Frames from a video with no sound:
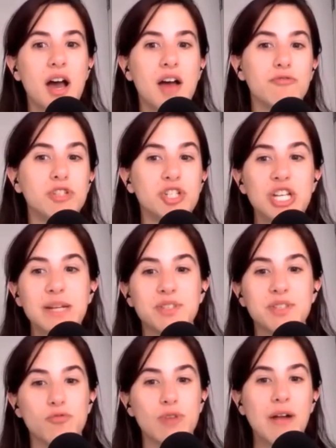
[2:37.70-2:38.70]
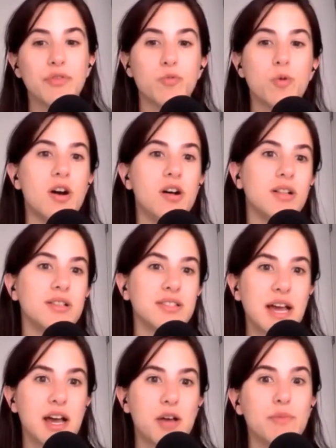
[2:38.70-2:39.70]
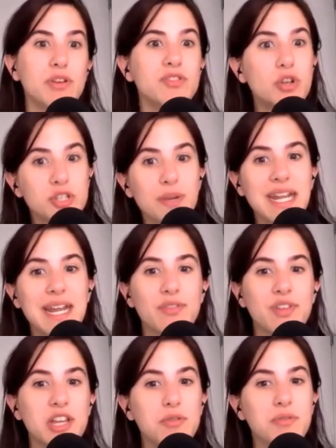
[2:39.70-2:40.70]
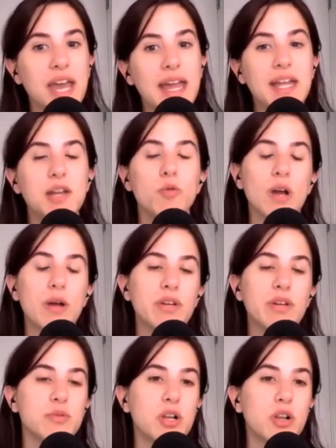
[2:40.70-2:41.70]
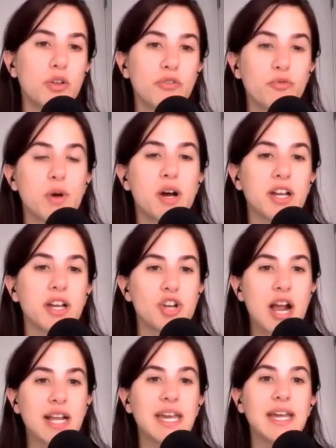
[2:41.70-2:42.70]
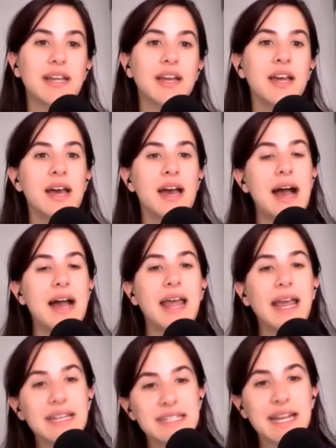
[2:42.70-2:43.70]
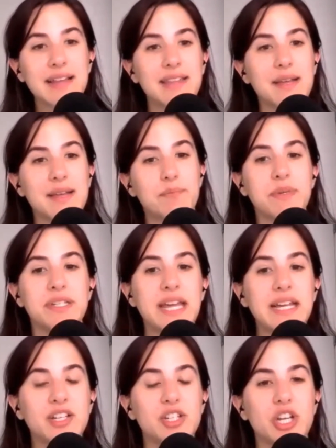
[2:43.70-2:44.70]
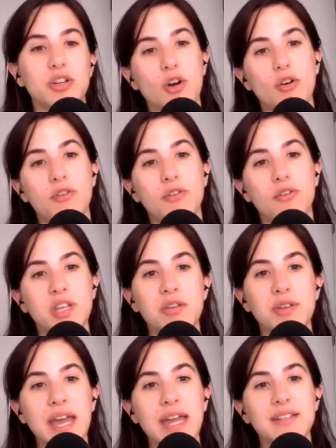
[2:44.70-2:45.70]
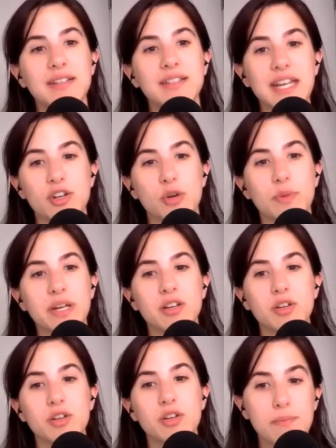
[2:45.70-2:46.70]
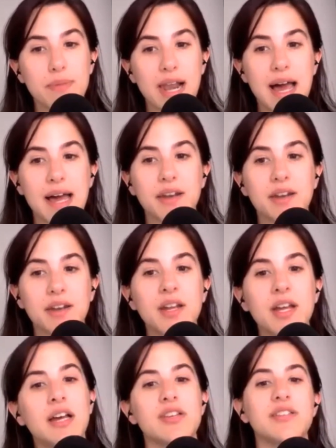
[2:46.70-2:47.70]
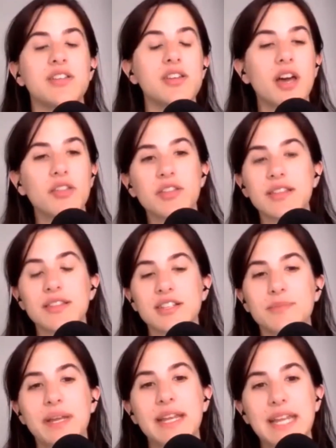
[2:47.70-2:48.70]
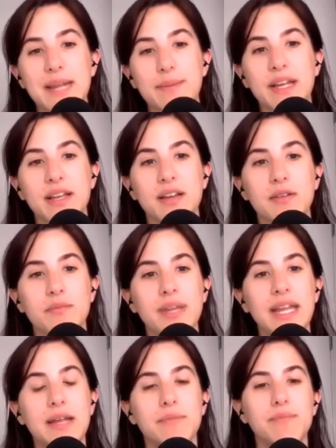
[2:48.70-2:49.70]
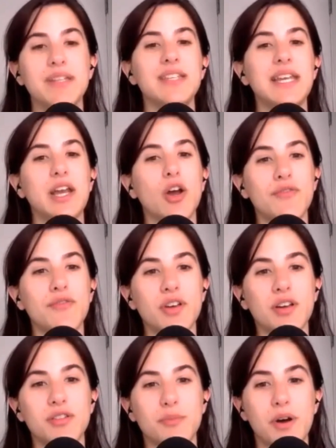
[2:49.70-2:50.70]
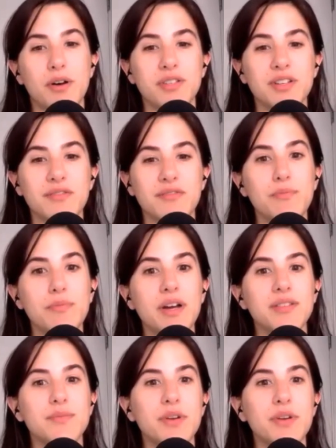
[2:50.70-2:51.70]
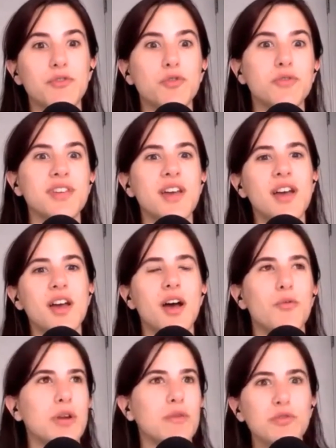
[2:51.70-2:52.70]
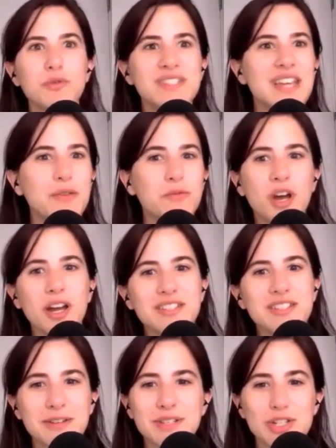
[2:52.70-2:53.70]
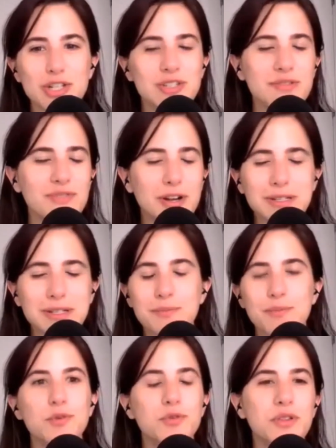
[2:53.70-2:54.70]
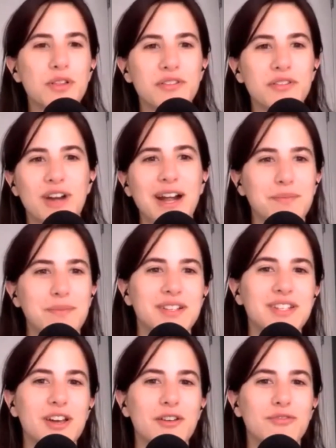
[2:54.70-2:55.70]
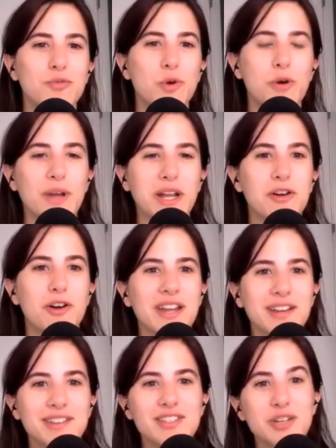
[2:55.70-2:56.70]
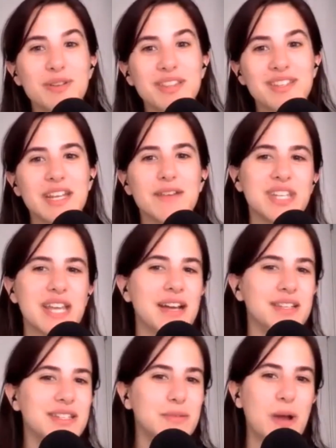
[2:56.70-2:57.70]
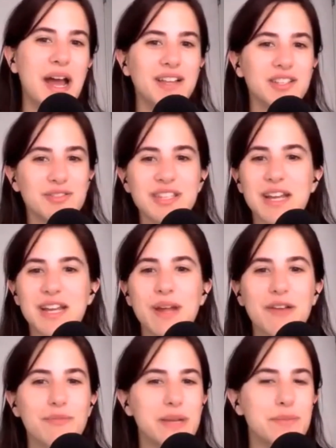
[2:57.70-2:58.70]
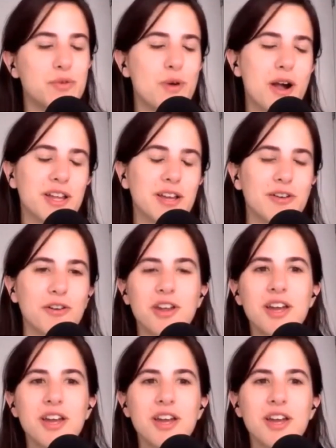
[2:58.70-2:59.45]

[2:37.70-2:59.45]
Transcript: regimes around the world, most notably in the UK, where we do a lot of work tracking and aiding in the implementation of the UK's economic crime plan. So that's another thing that's been keeping me busy over the past few months. But of course, what I would always say, what I do is just a very small fragment of what my colleagues do at the CFCS, where, as you say, we have people working on